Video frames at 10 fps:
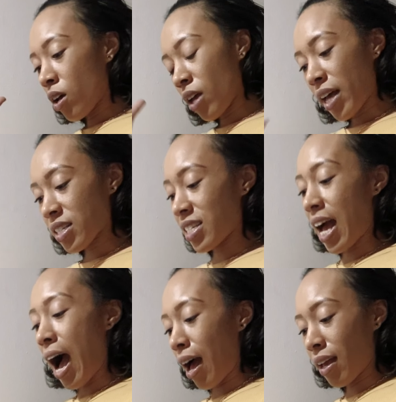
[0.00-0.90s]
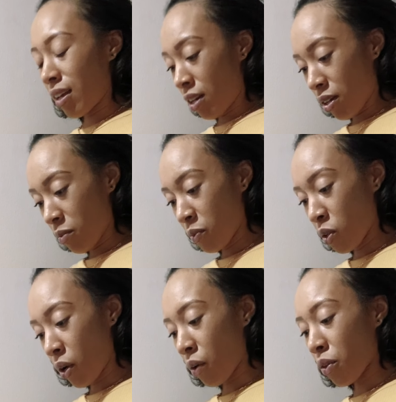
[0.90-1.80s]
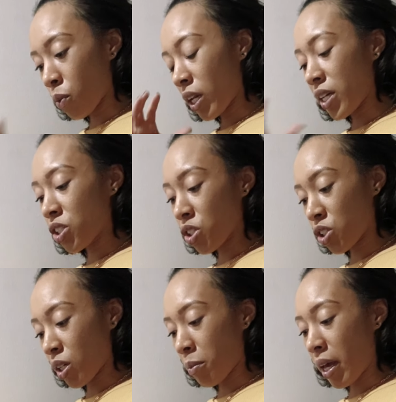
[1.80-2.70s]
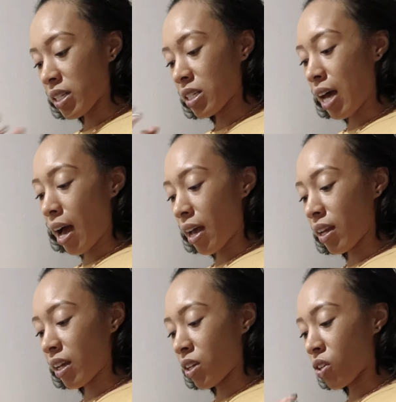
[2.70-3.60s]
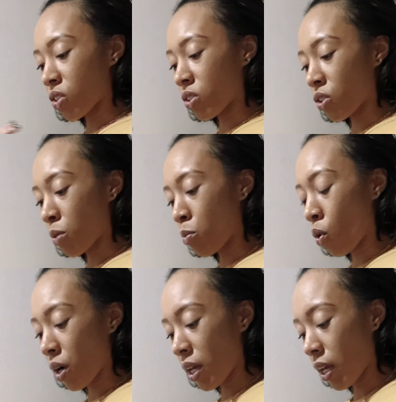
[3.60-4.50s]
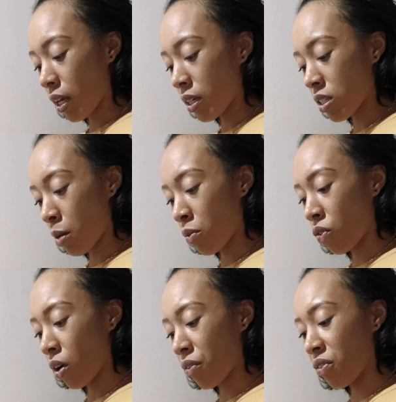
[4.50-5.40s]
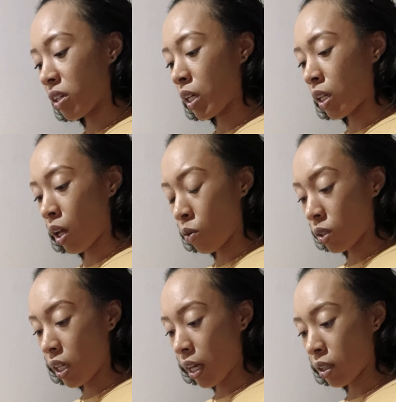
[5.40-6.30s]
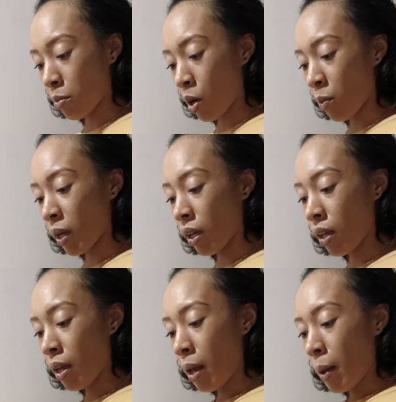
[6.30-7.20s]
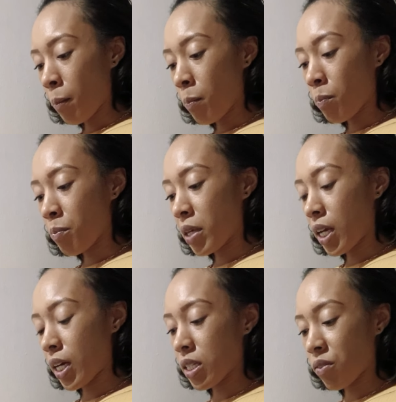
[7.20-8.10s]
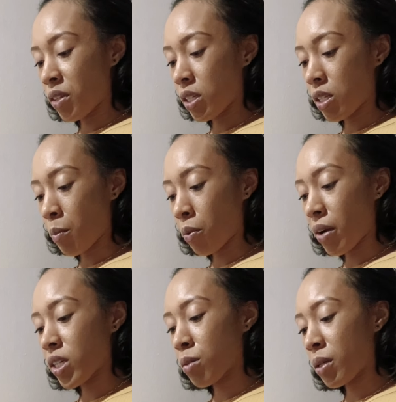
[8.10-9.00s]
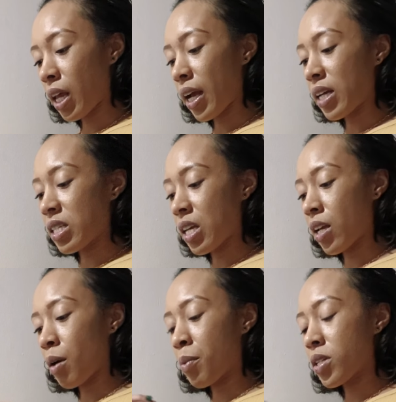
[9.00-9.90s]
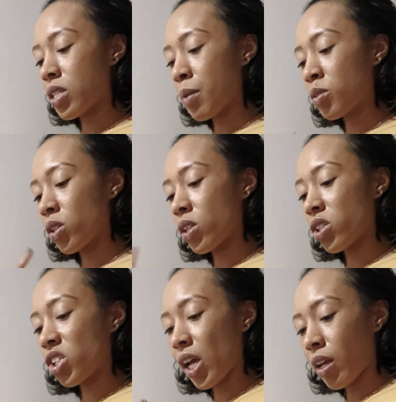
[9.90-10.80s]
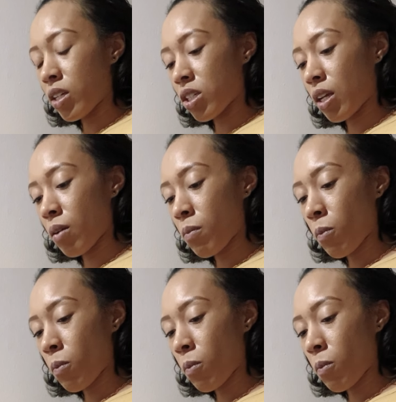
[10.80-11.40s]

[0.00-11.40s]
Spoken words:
has died, you know, the relationship has died and you're mourning it. Some of you are feeling lonely at the moment because of this separation. But like I said, your perception is changing.